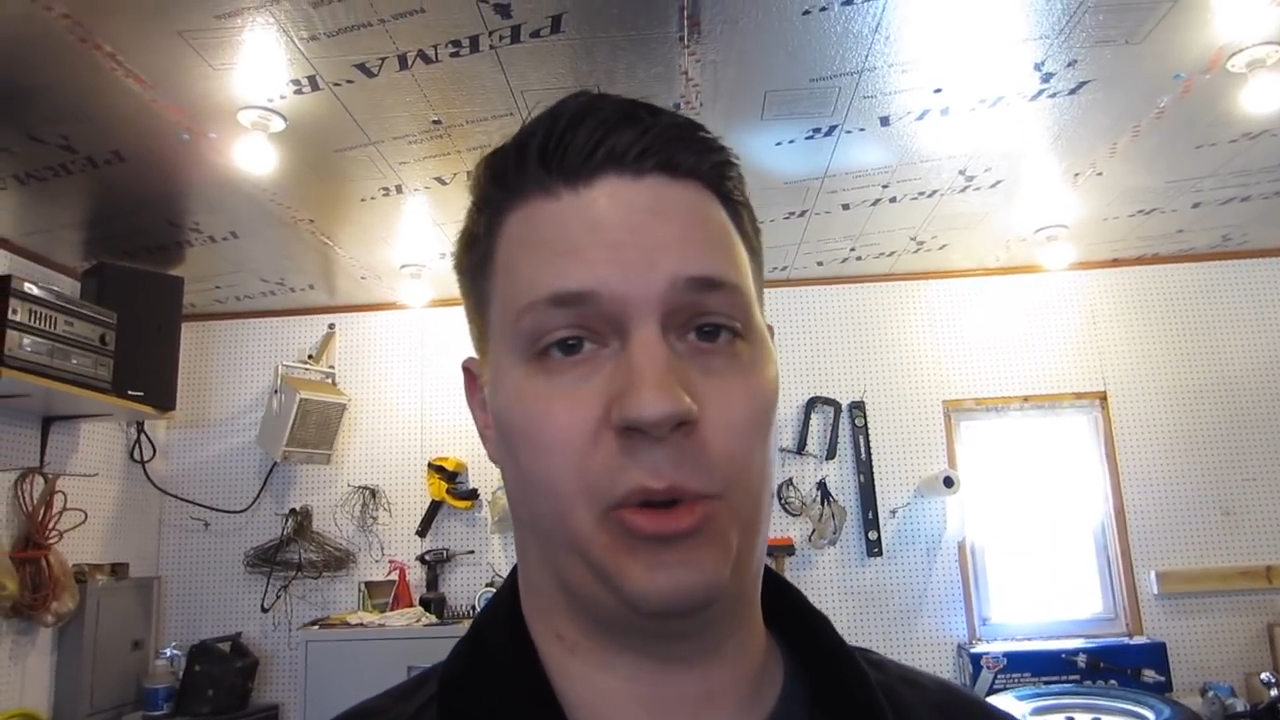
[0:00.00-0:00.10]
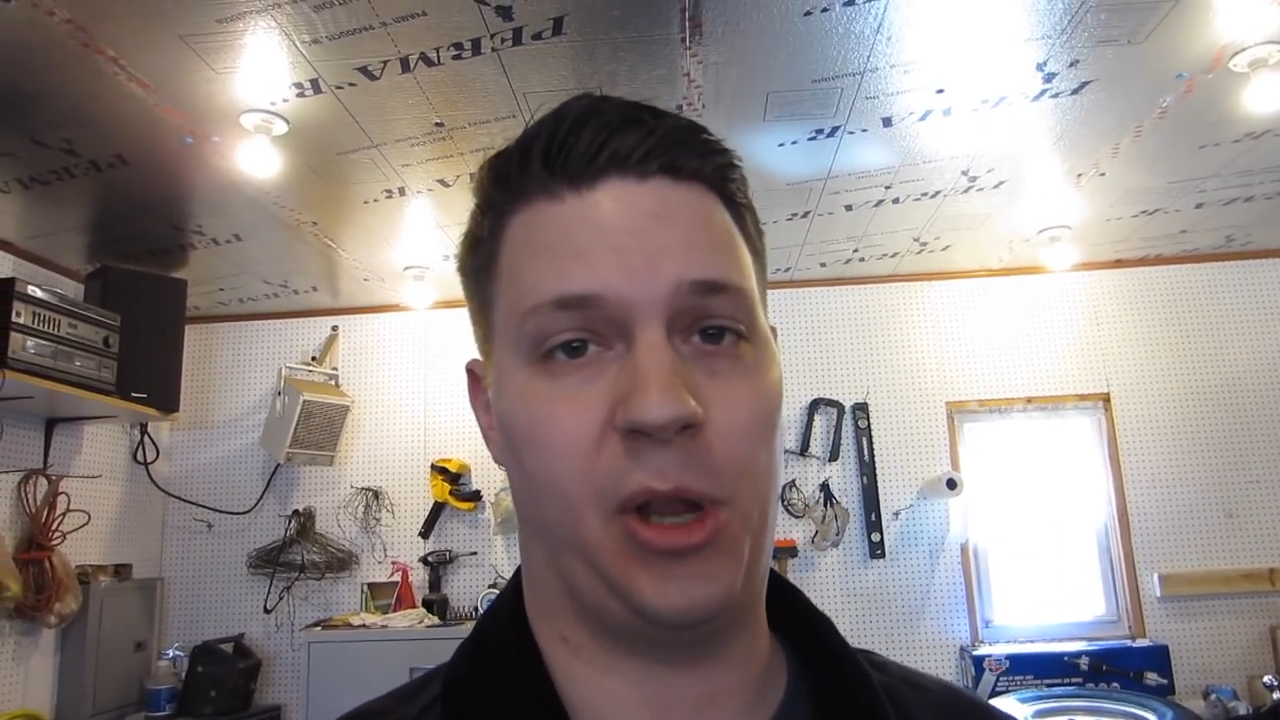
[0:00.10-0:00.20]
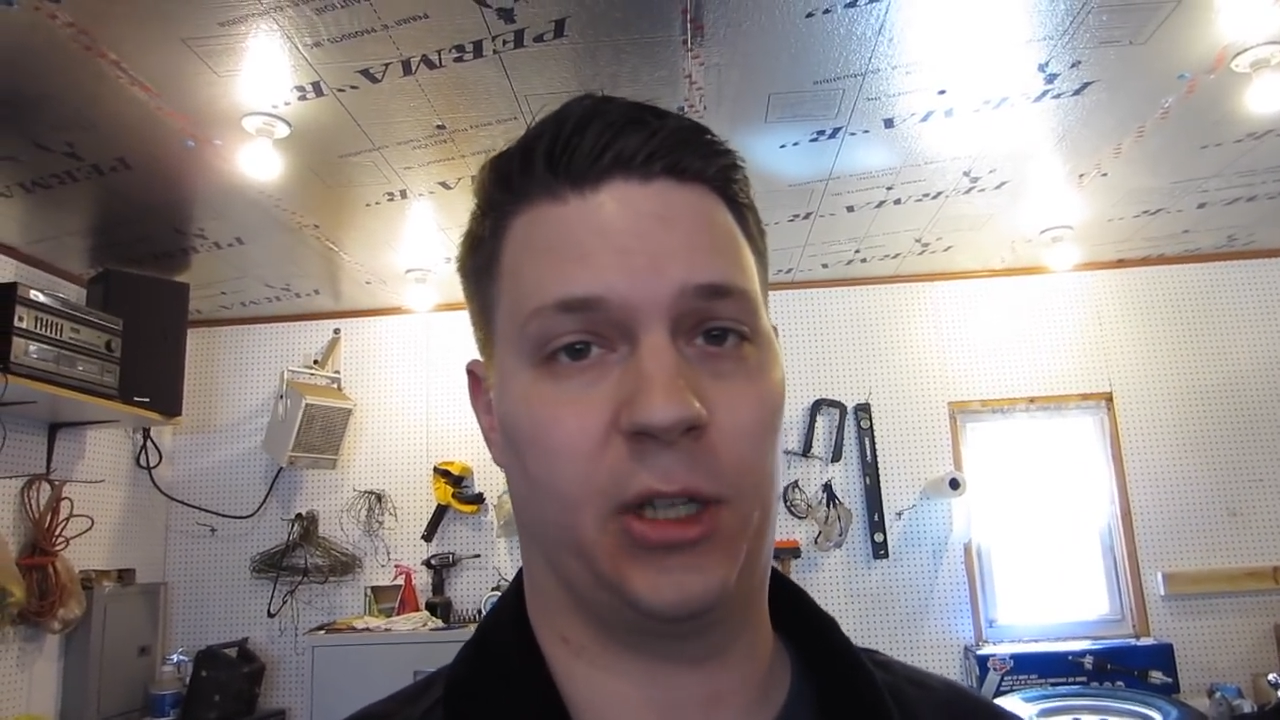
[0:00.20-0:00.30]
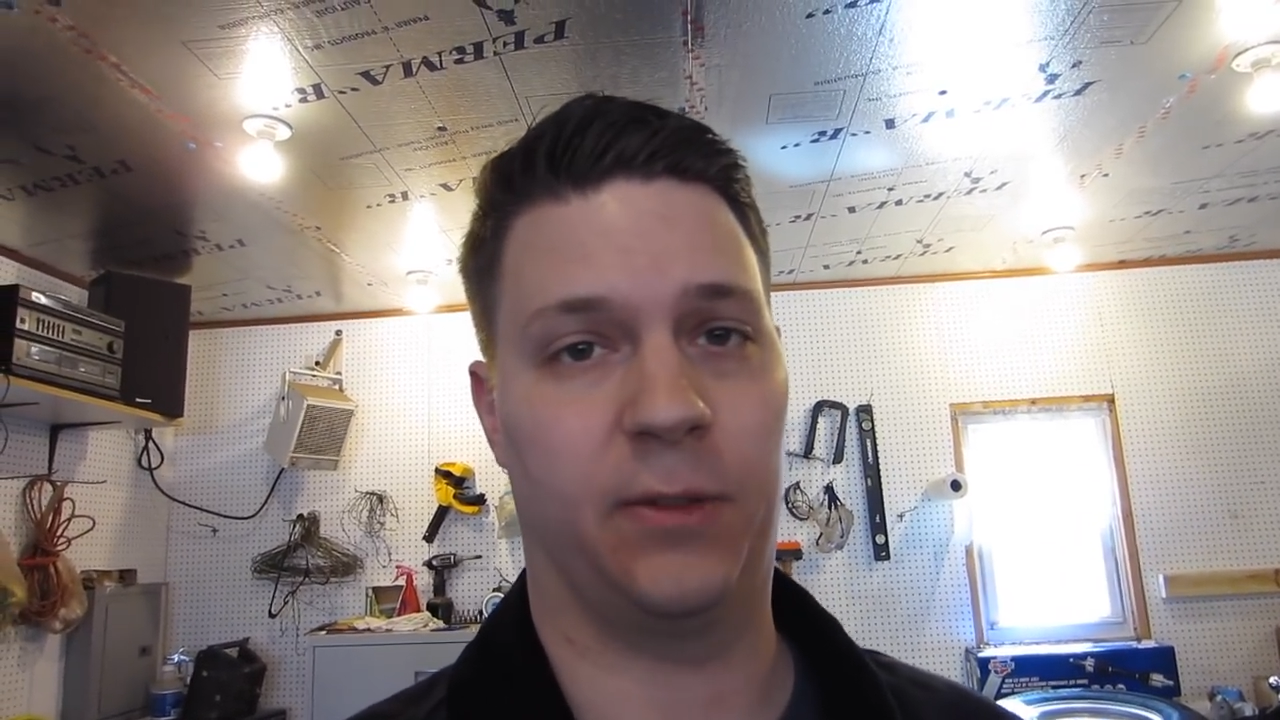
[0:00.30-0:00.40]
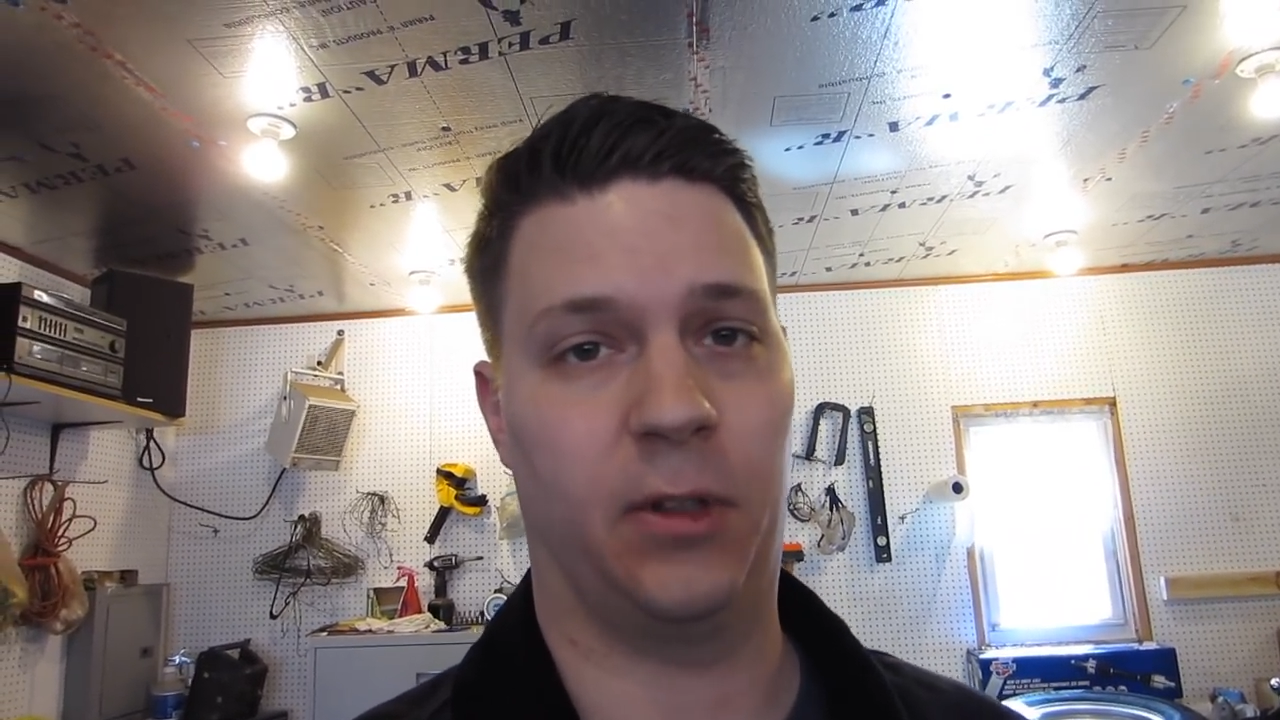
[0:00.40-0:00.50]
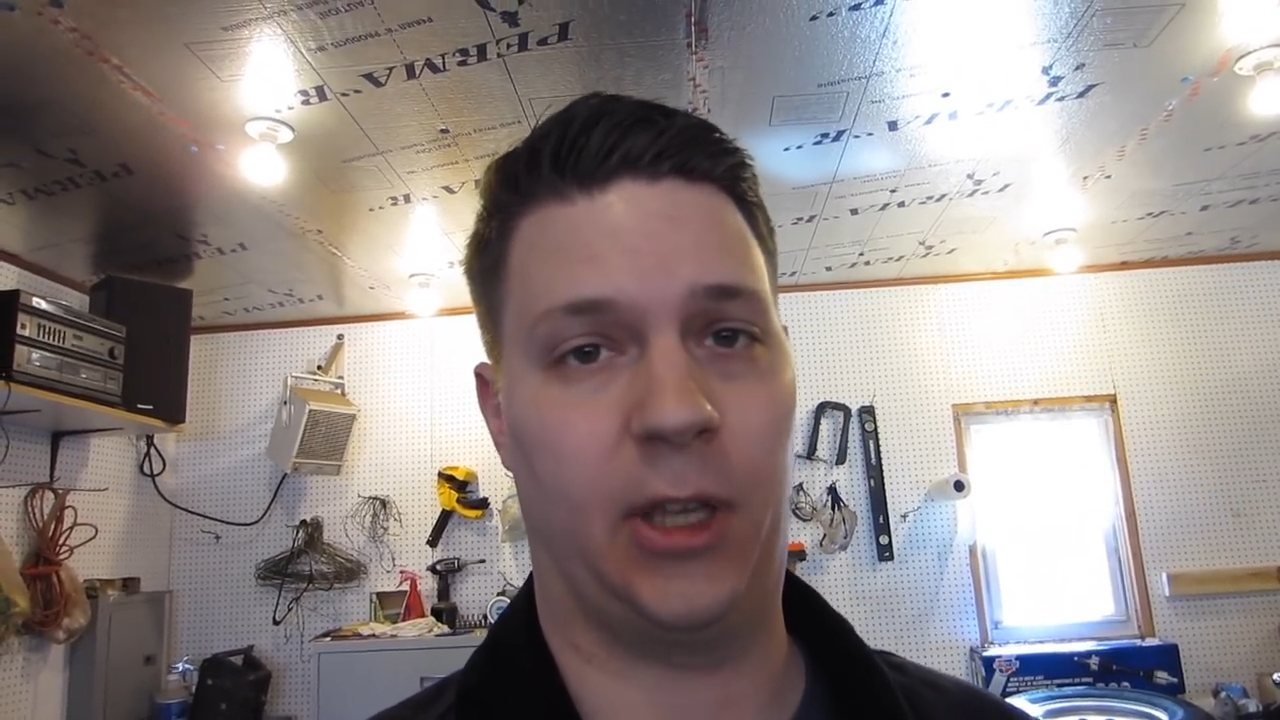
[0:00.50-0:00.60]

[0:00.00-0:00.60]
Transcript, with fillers: protection for